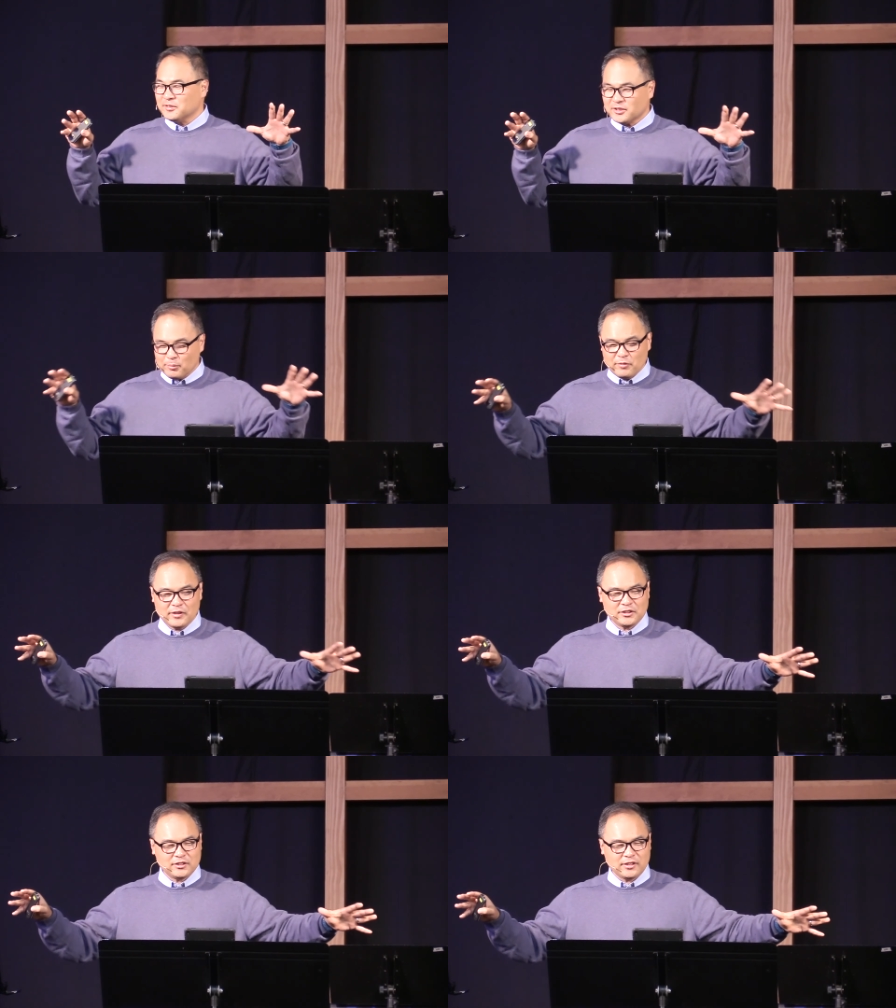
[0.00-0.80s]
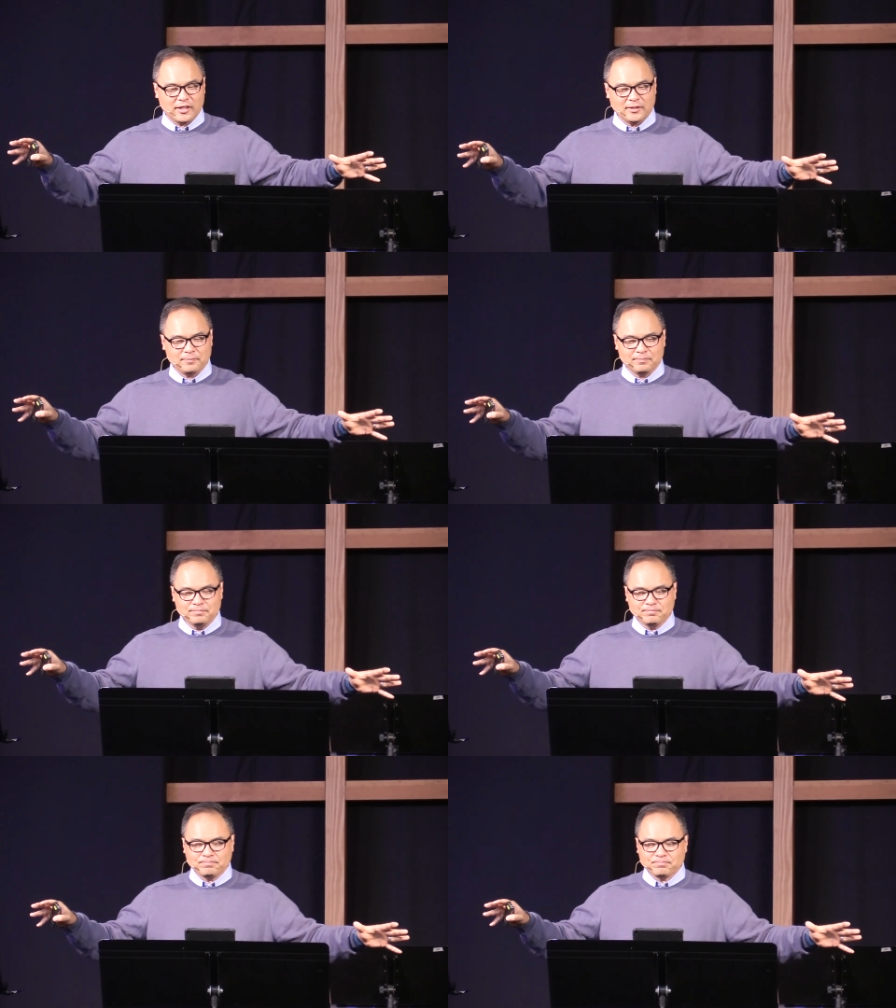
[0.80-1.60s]
Some of us today
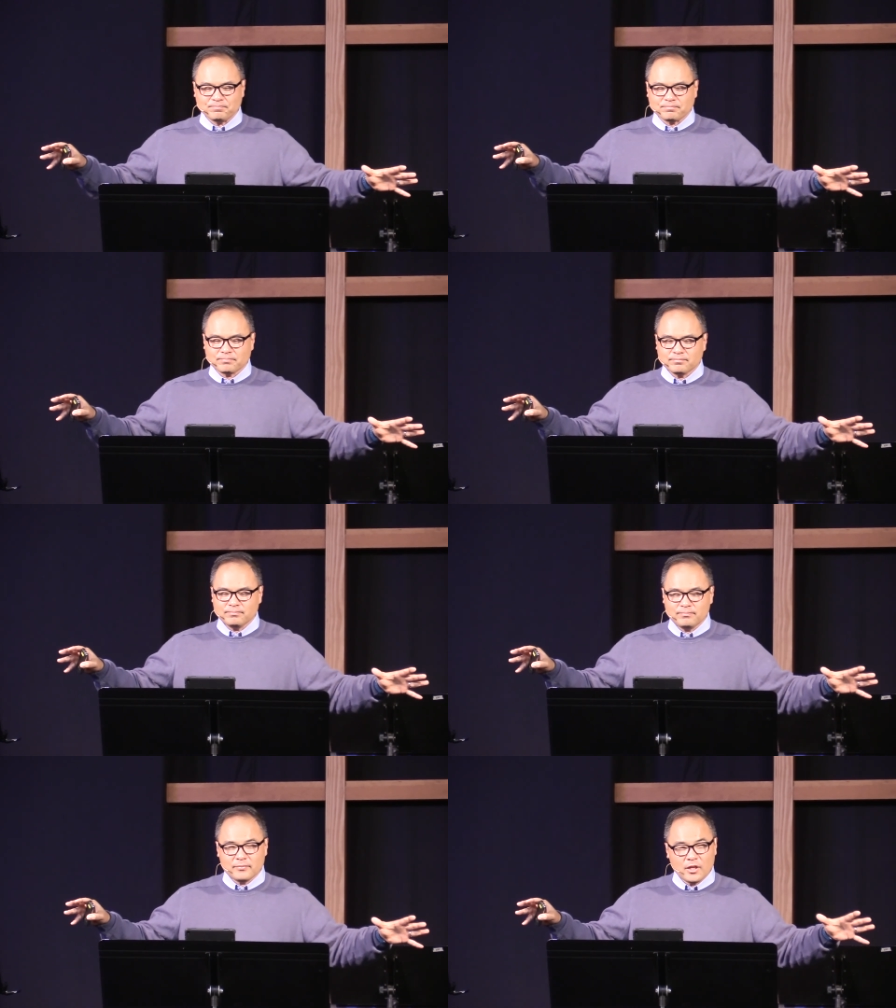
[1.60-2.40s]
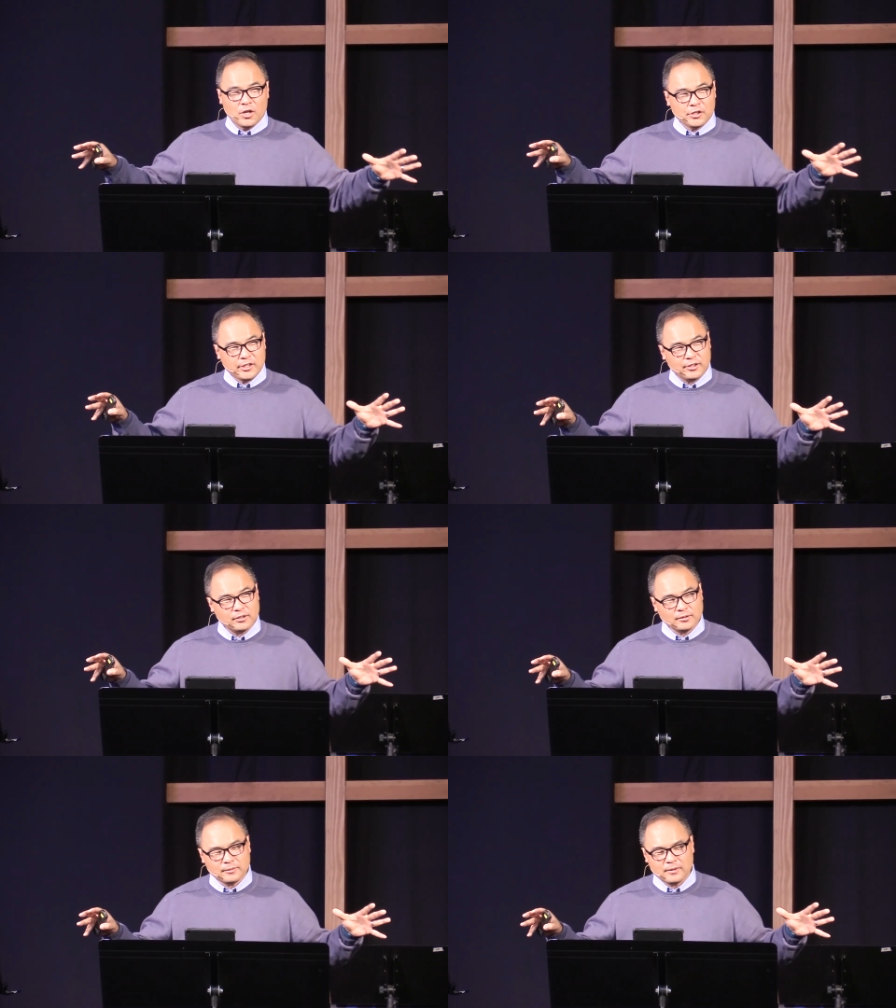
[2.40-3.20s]
are
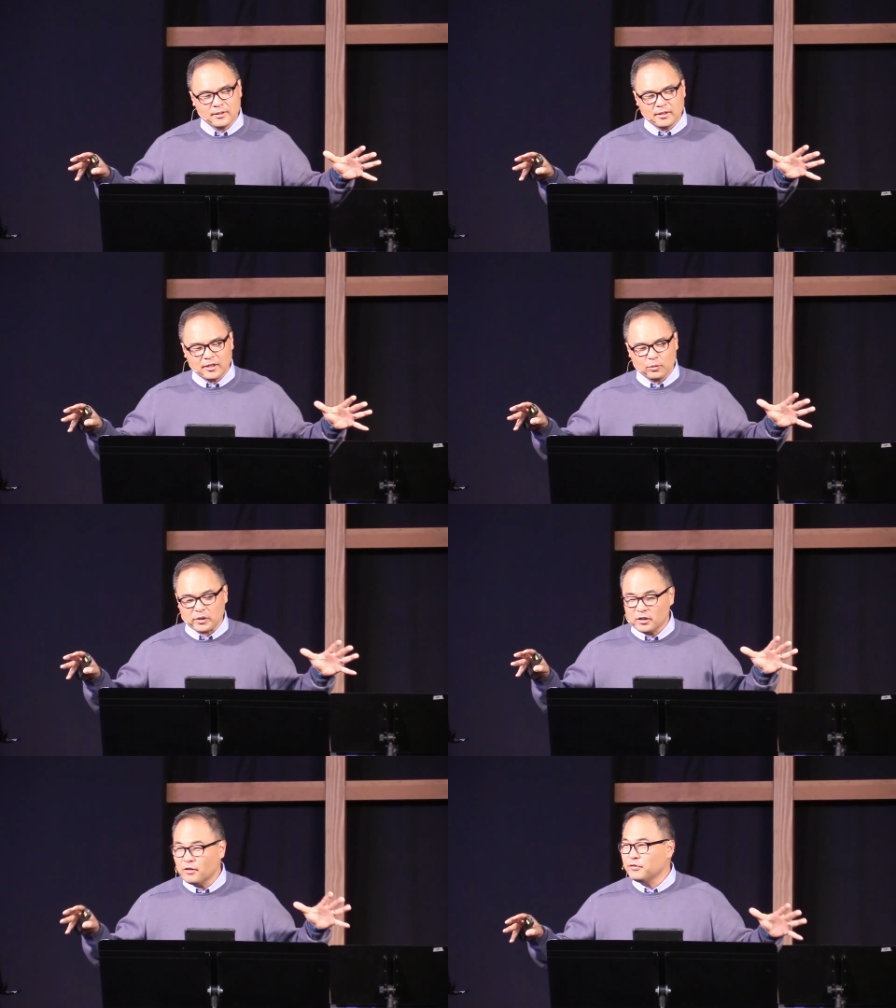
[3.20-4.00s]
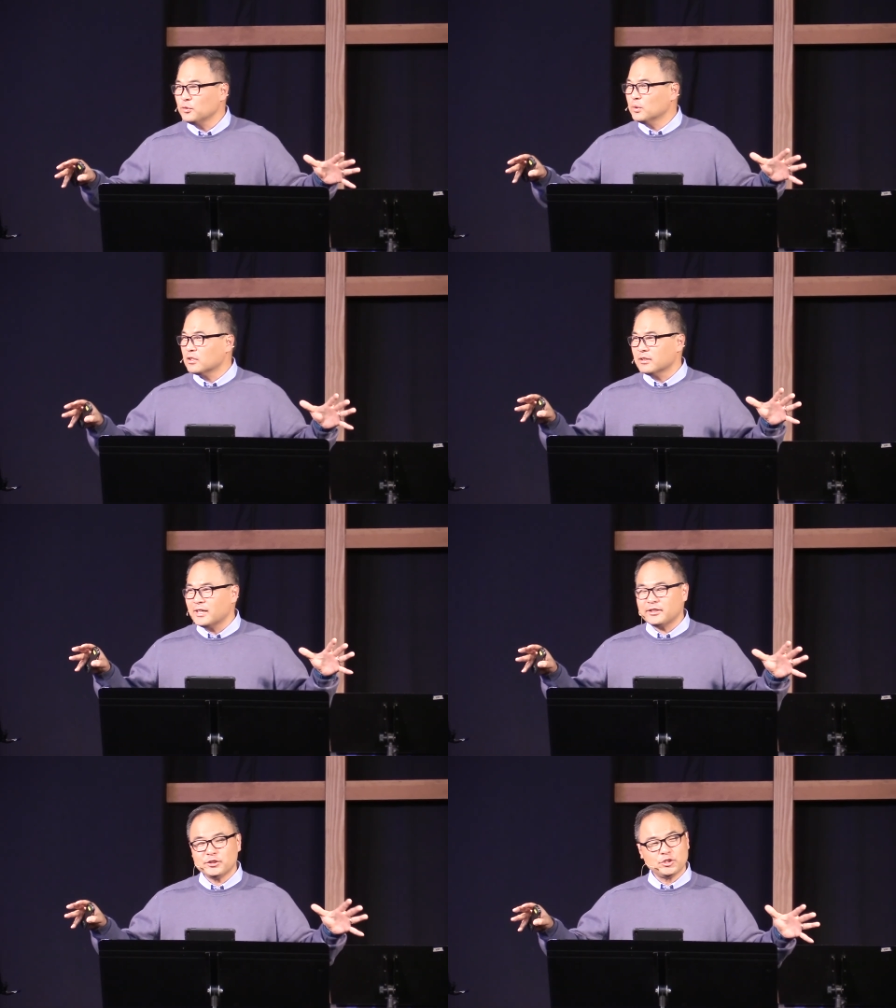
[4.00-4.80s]
here. We love you. We're
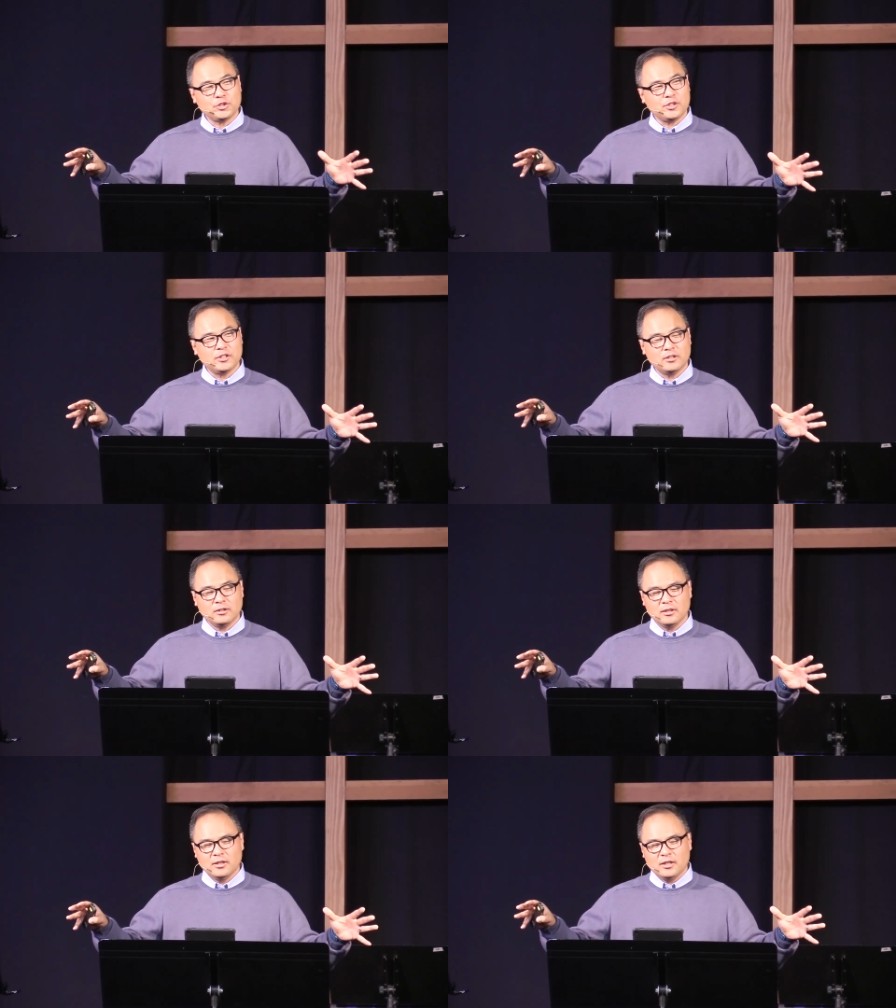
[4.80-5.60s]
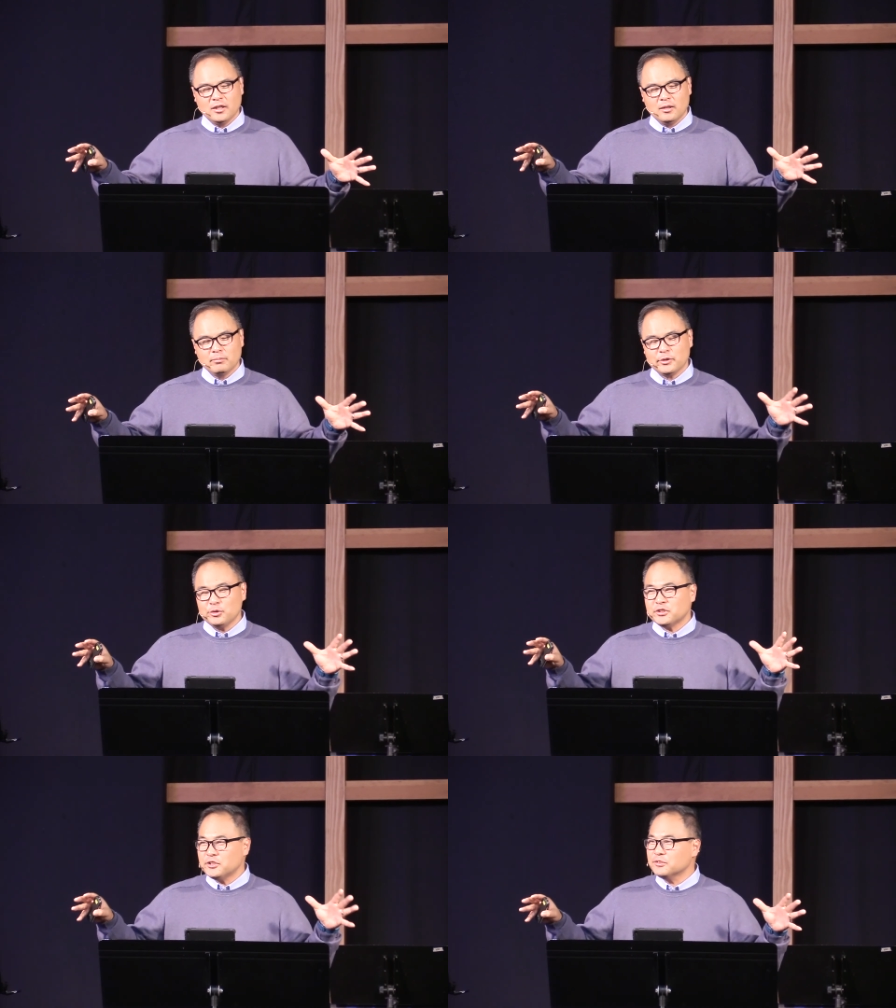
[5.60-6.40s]
glad that you're here. But you
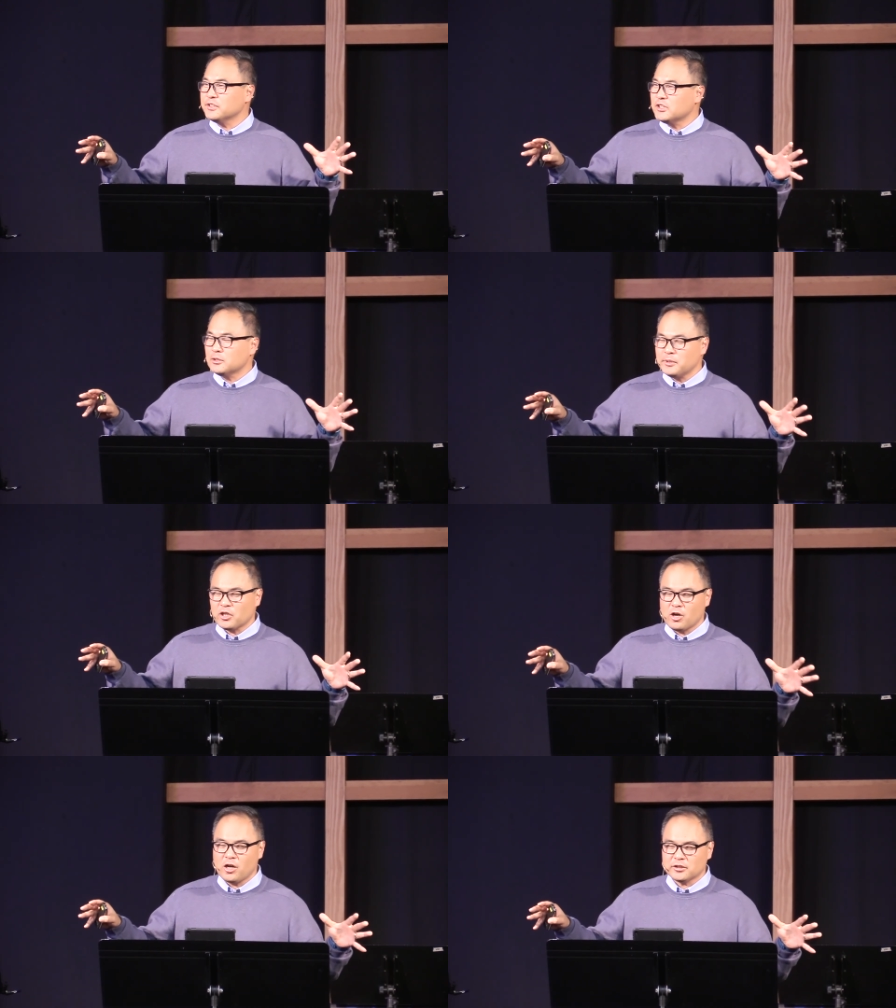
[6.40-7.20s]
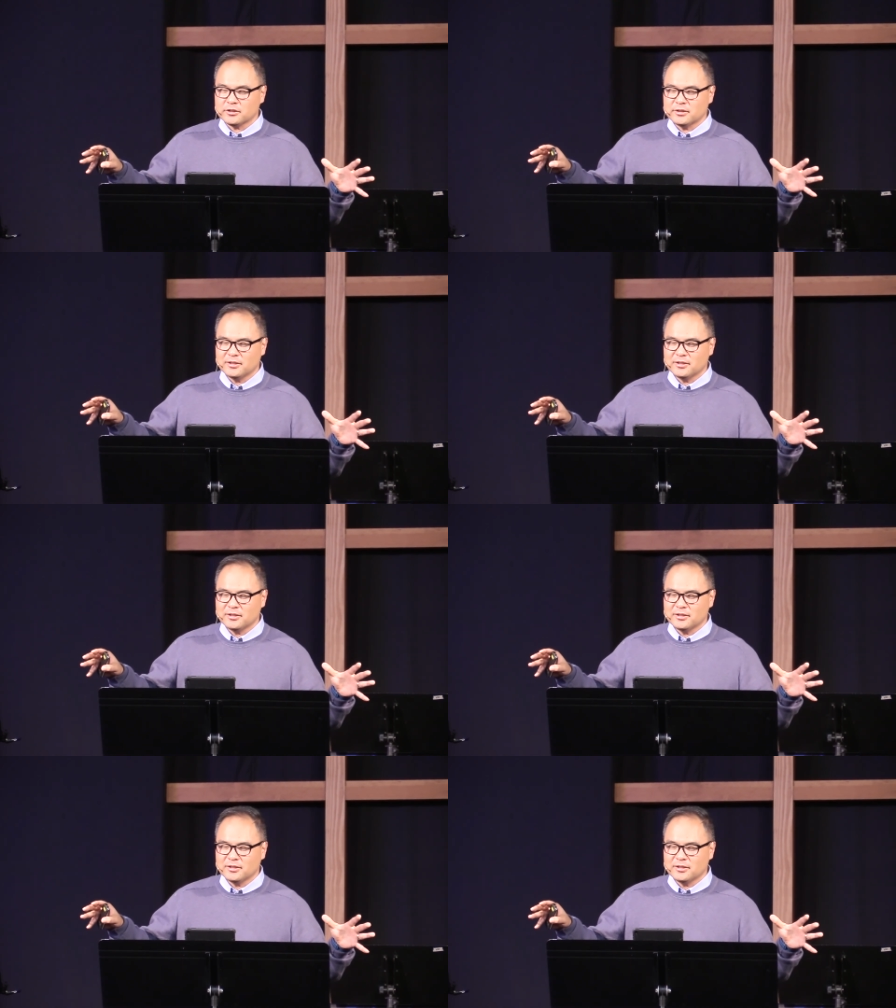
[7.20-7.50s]
still need to be caught.